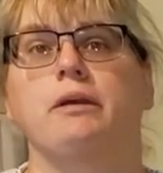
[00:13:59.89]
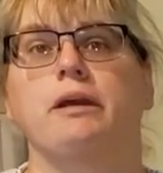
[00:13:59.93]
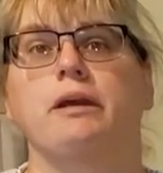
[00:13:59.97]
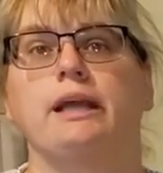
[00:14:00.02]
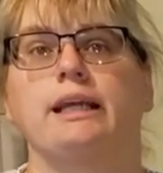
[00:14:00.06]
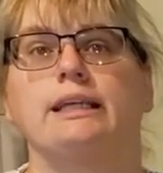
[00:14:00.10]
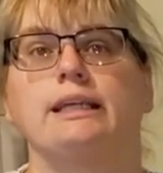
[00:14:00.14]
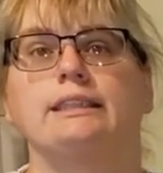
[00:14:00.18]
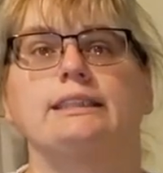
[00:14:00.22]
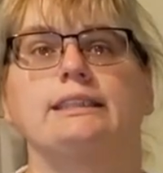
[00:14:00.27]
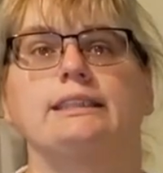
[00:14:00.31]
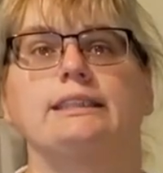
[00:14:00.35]

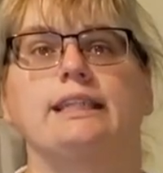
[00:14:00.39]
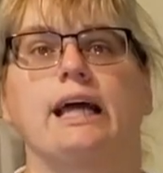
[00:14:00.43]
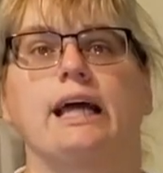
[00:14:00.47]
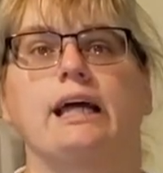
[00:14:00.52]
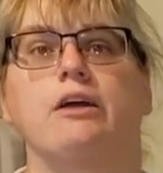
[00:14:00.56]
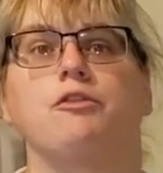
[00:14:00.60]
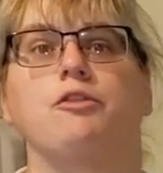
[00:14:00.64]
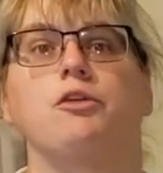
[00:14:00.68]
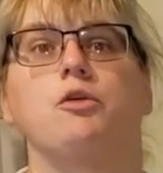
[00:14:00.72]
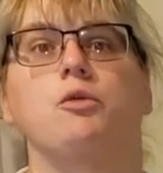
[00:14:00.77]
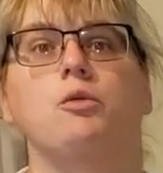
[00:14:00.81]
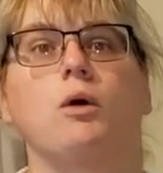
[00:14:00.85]
is that
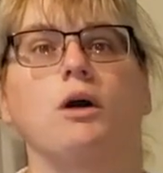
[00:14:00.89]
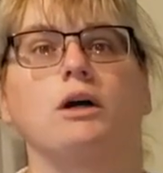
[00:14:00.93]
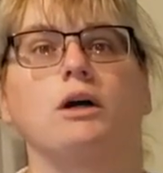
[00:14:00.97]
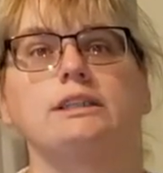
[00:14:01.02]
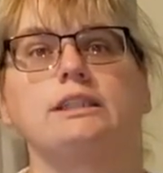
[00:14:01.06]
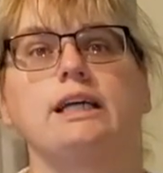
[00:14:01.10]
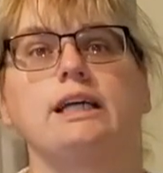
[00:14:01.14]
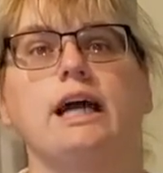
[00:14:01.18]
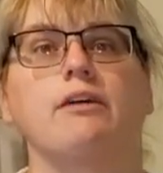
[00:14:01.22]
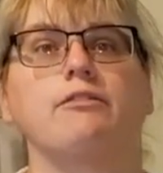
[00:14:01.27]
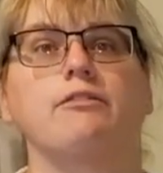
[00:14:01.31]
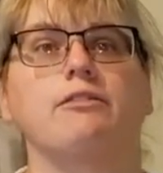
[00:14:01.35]
if you want to
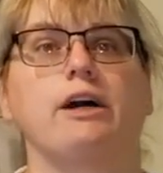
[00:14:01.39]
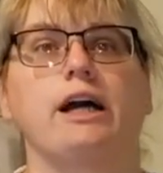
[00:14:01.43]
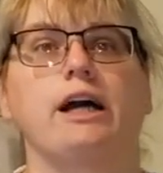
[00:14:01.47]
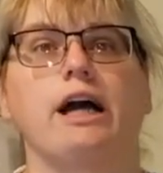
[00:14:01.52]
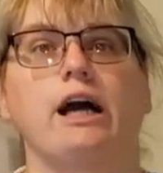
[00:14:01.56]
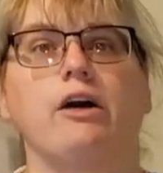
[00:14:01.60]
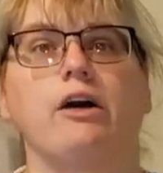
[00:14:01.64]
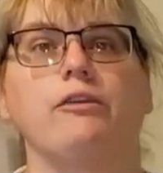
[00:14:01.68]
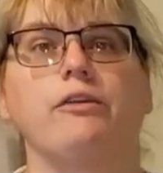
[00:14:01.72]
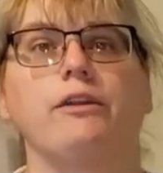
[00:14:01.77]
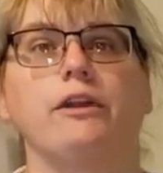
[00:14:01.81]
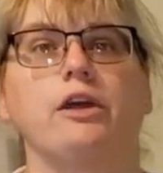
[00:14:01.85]
have a
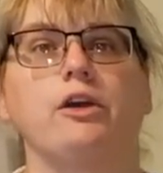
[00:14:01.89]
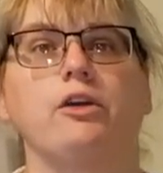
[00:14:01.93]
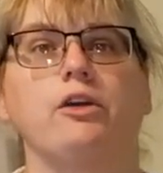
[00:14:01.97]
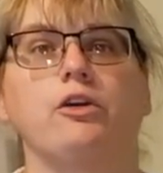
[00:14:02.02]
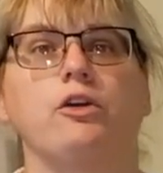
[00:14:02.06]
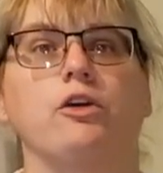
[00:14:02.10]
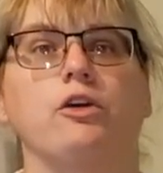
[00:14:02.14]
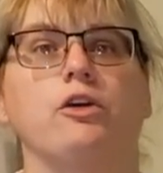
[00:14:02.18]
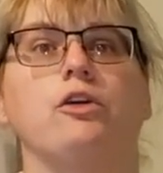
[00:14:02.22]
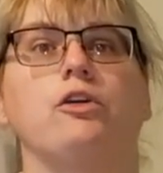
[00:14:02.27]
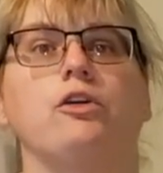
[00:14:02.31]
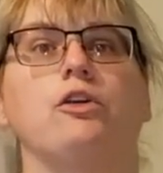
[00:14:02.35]
healthy
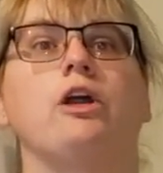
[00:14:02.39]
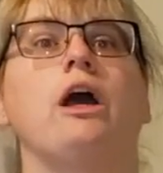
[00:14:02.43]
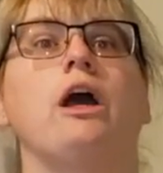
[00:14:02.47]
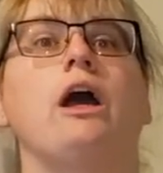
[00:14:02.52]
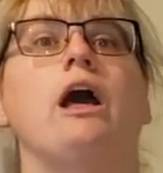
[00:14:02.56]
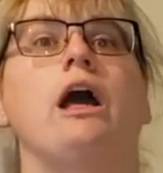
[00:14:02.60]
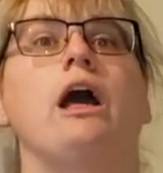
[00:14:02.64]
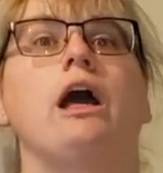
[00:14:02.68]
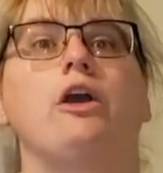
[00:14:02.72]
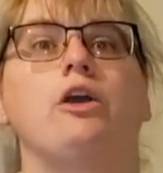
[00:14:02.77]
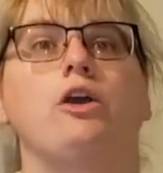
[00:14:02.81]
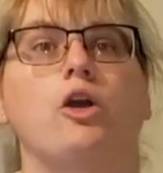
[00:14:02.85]
herd
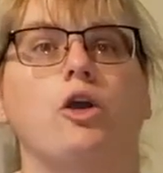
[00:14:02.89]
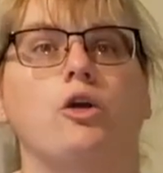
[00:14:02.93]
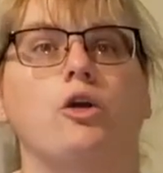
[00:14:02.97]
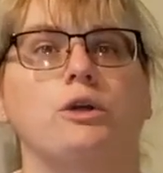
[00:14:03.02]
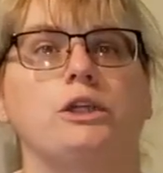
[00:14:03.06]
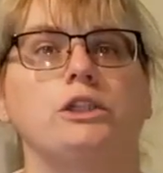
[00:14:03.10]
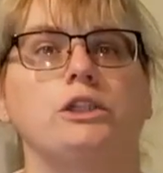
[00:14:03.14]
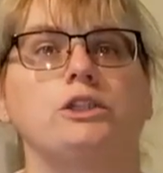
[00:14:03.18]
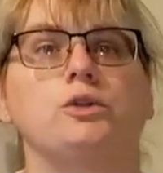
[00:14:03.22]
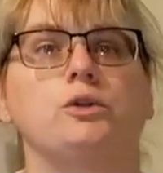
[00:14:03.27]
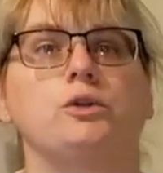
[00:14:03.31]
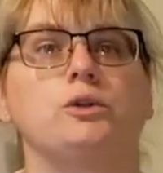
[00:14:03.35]

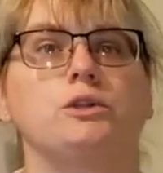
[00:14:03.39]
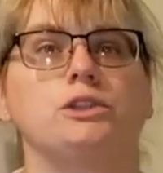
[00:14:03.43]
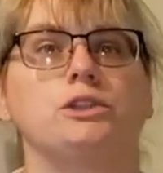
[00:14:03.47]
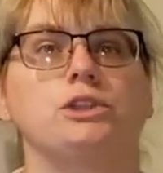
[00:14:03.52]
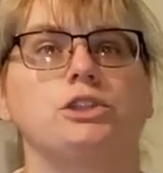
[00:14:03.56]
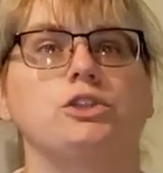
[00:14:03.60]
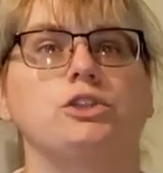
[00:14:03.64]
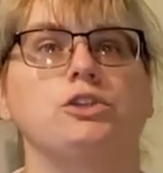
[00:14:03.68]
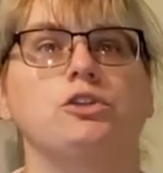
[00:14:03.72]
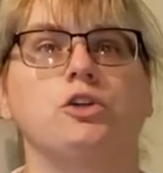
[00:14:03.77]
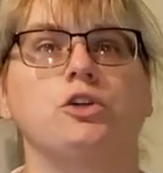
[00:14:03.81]
going towards your